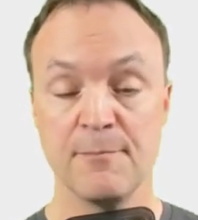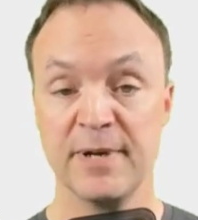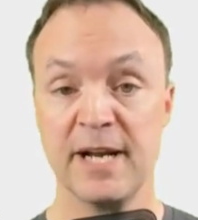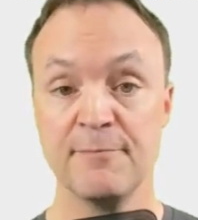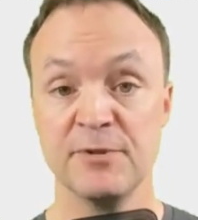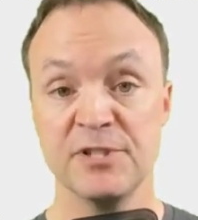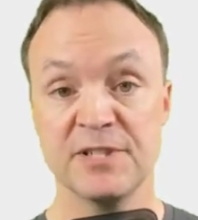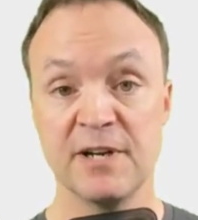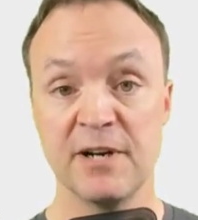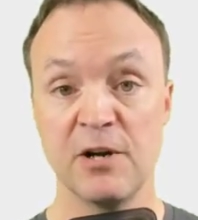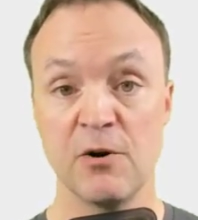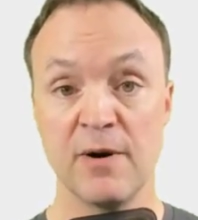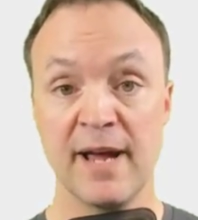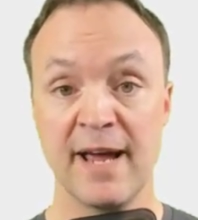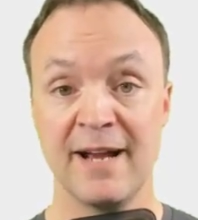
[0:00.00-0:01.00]
But I'm just going
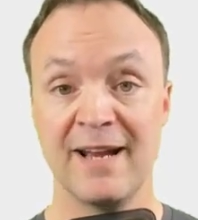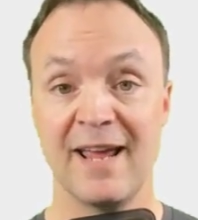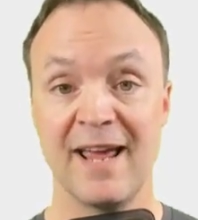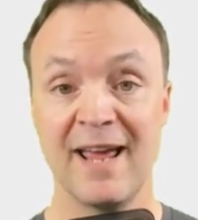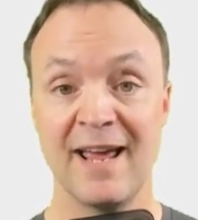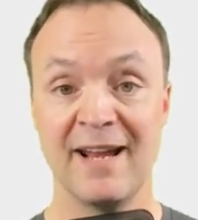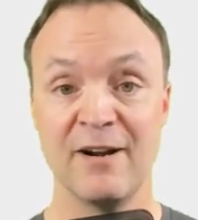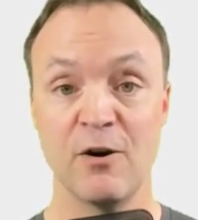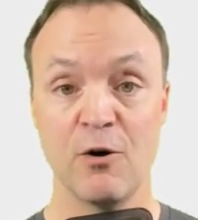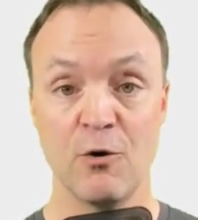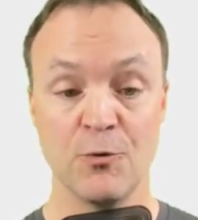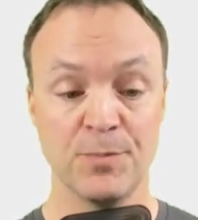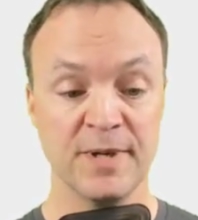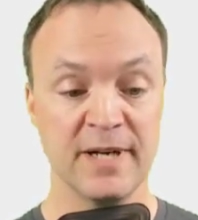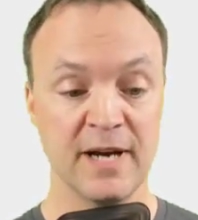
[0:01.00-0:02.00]
to go ahead and
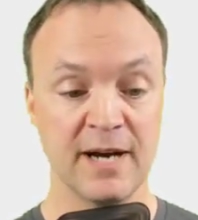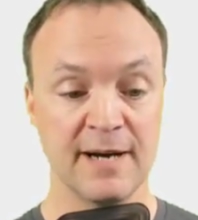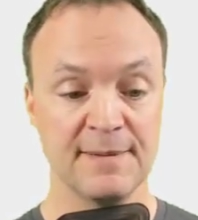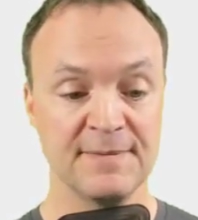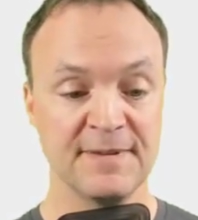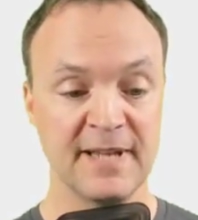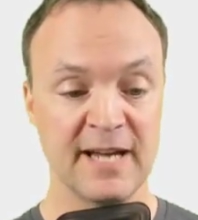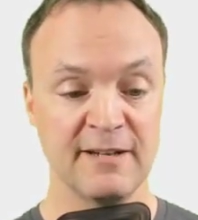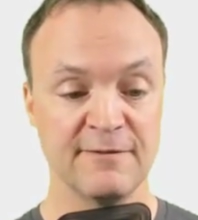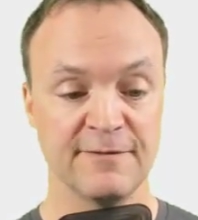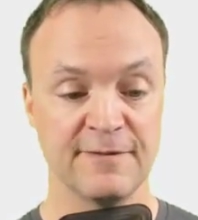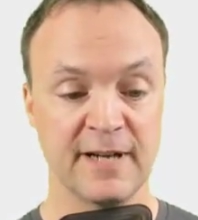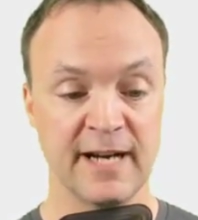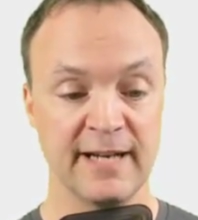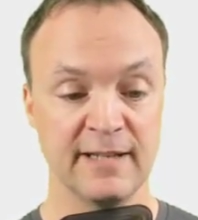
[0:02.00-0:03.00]
open up that
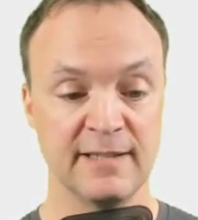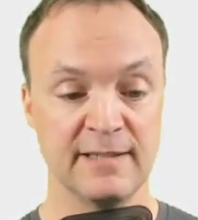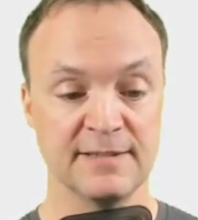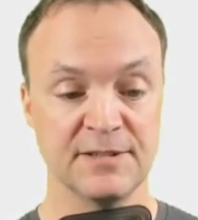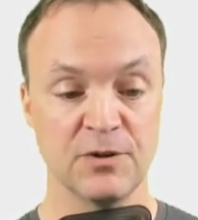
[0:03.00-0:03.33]
file.